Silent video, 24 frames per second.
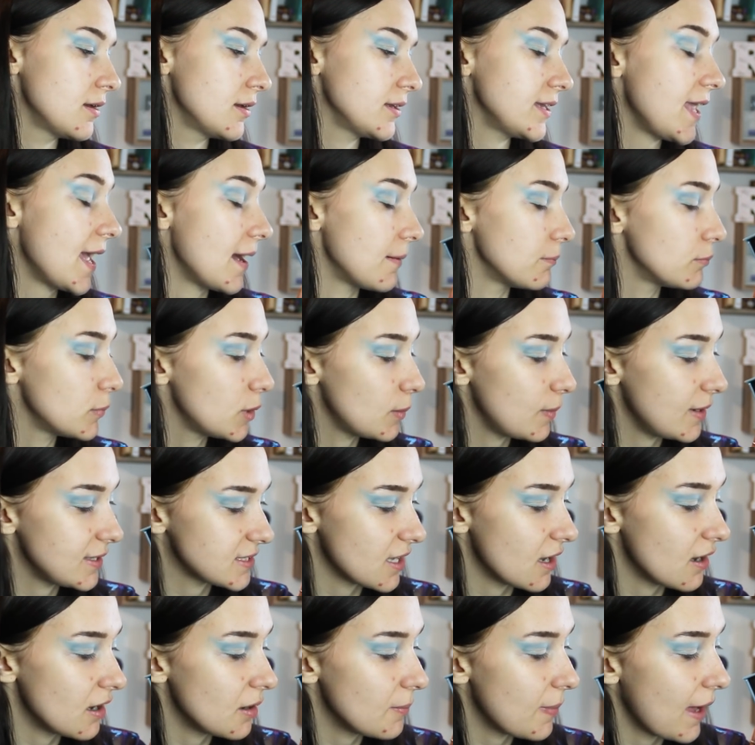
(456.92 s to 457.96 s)

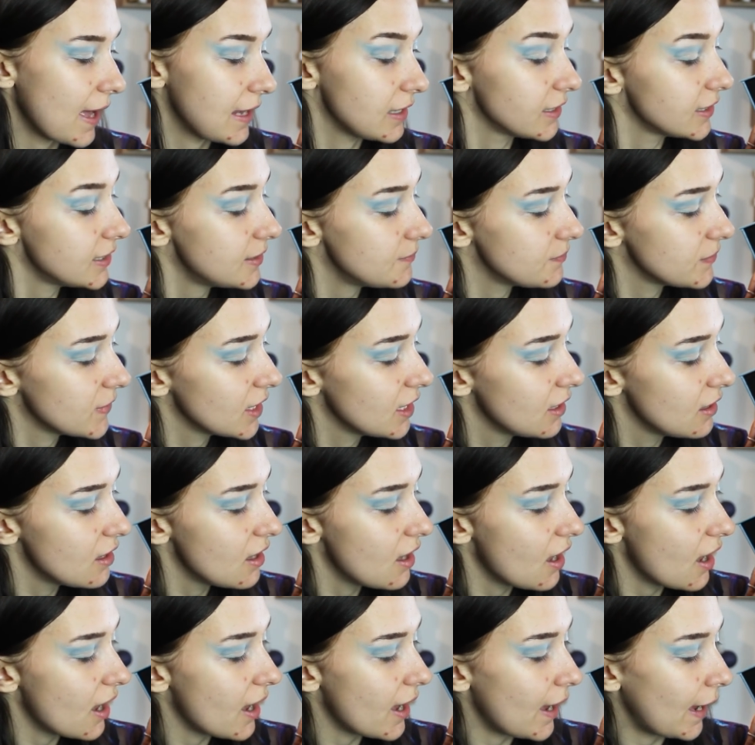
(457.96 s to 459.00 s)
Heart palette.
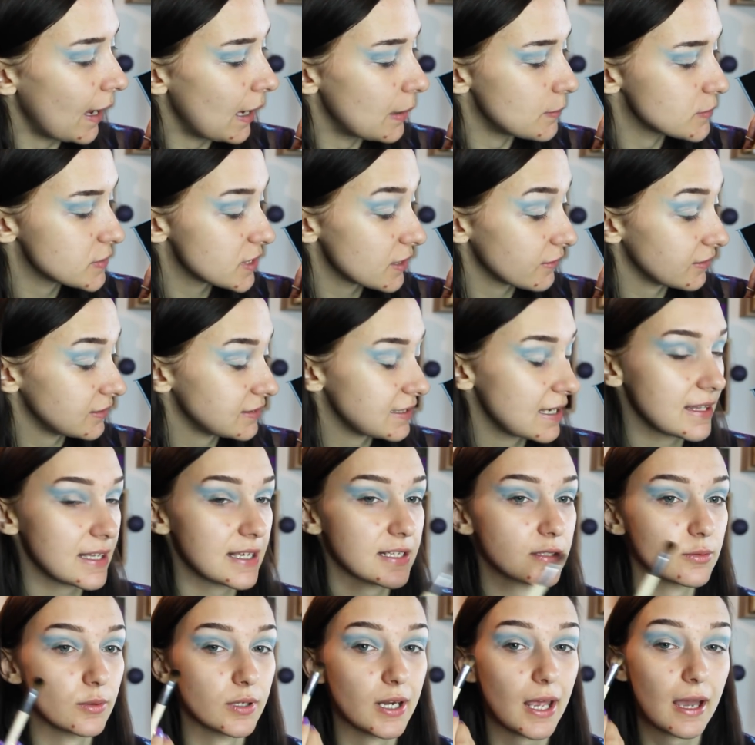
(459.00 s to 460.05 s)
So I'm going to take
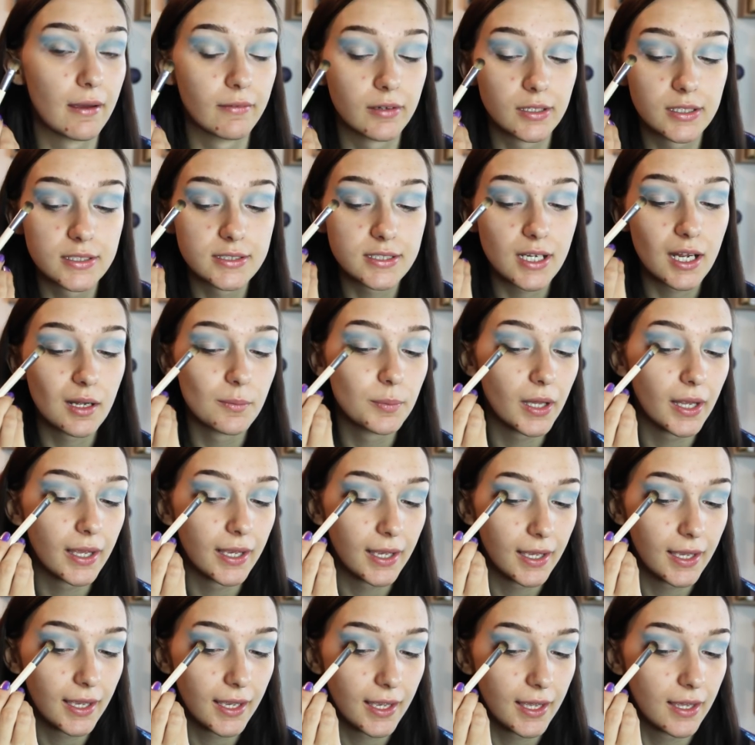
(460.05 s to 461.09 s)
this one, I'm going to start applying
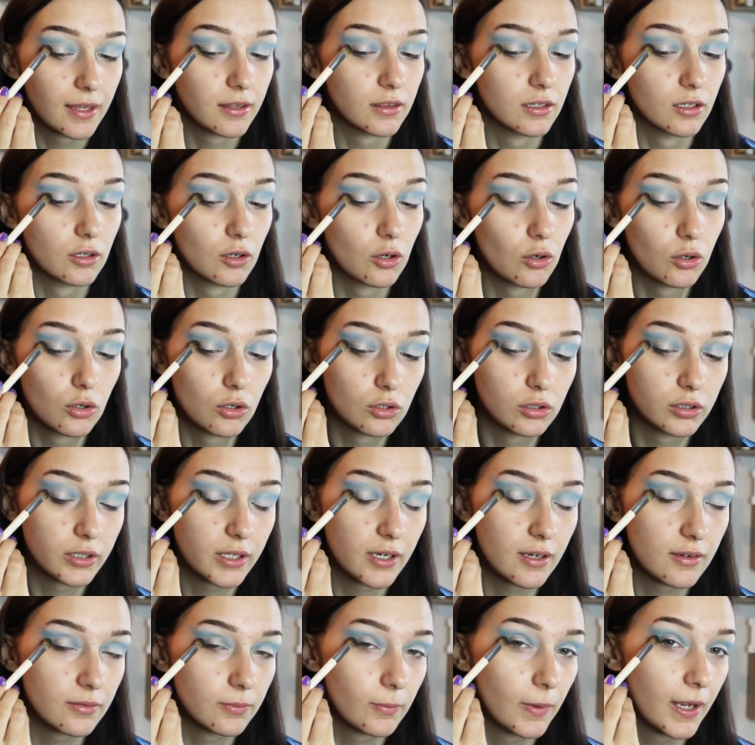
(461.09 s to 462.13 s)
it in the corner
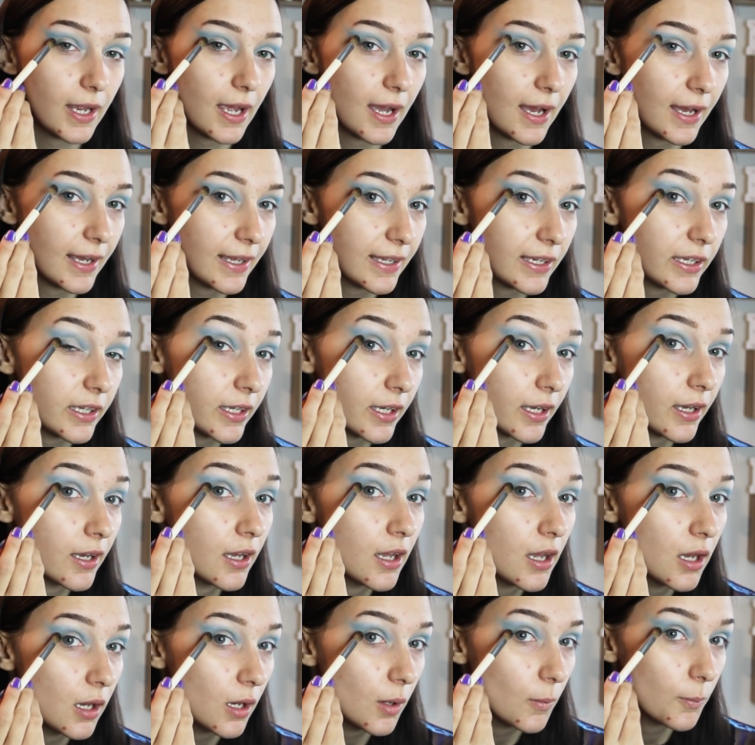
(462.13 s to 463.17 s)
of my eye here,
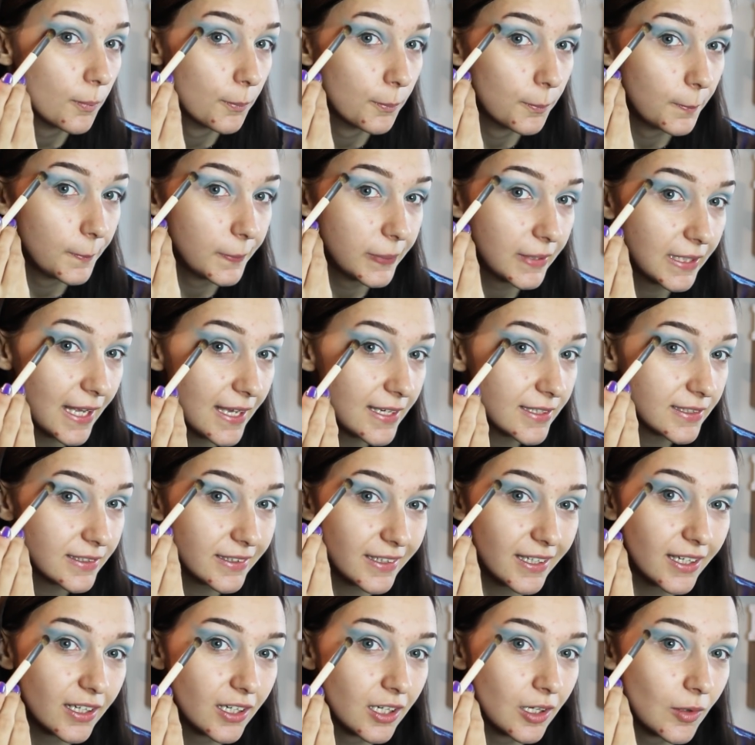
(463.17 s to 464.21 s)

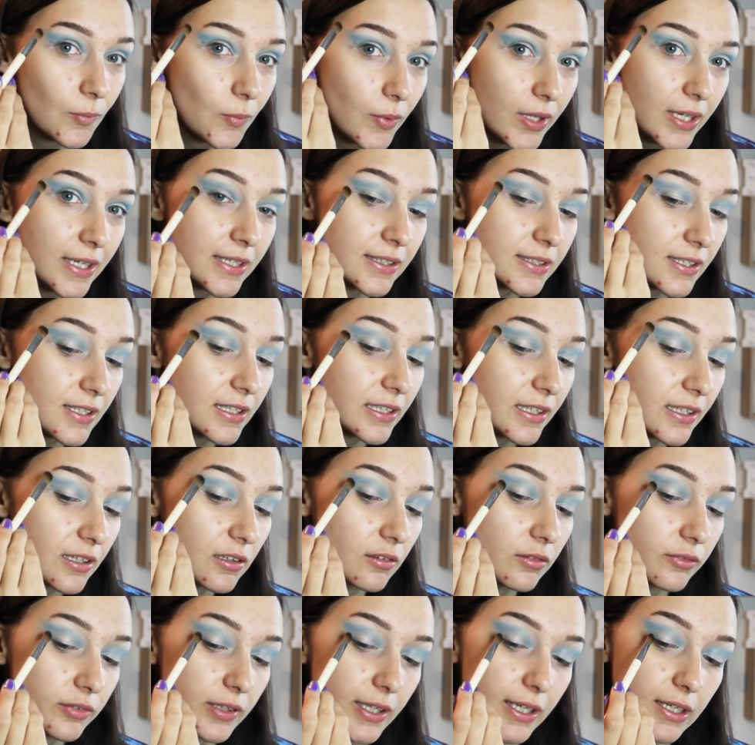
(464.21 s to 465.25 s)
blending it up into the
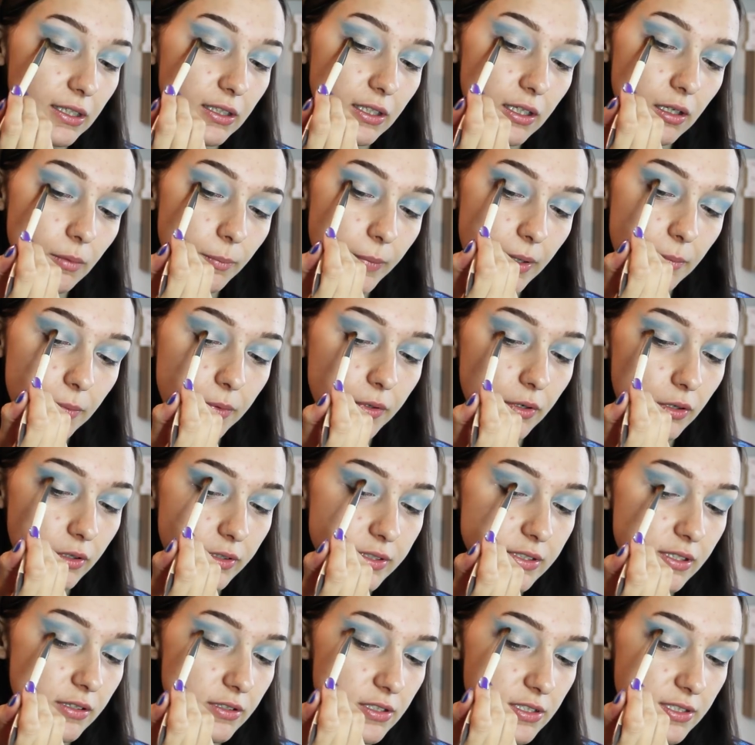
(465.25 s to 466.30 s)
little flick a little bit, but
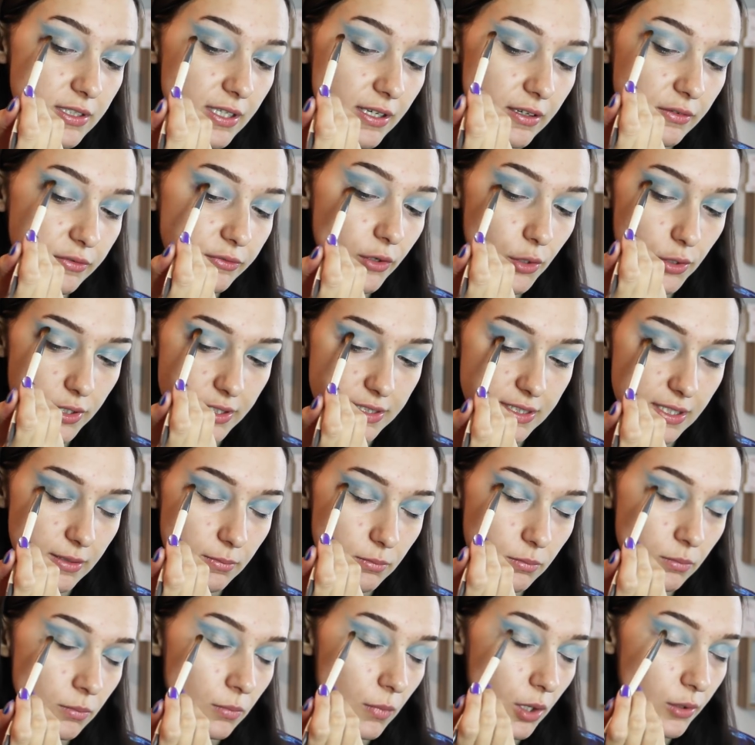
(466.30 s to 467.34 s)
also just like
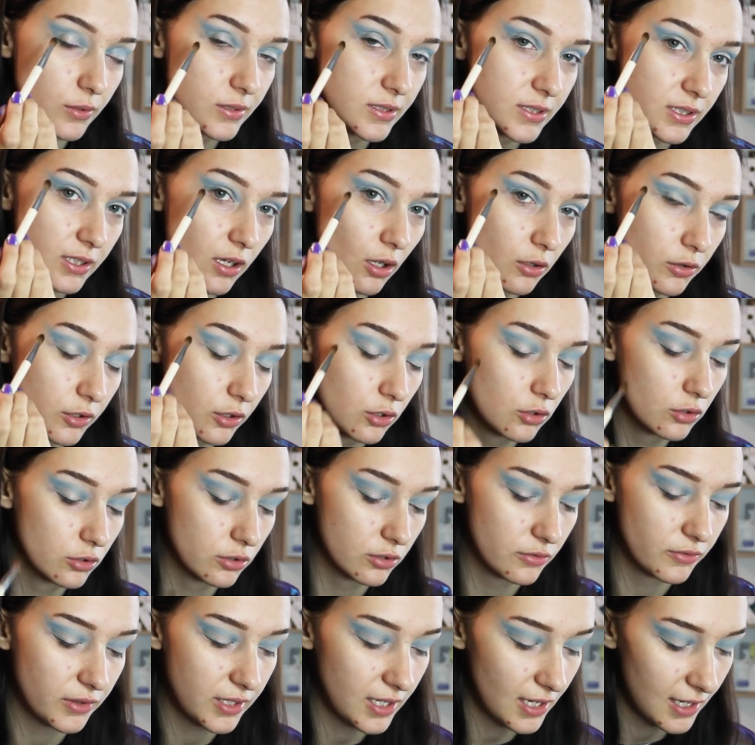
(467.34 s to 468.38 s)
focusing mostly on the corner
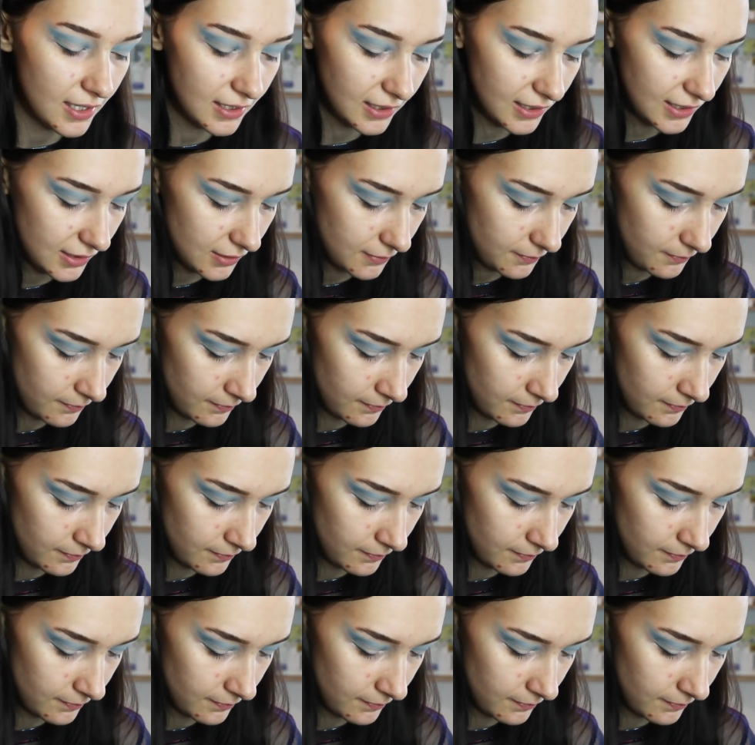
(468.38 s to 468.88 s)
of the eyelid.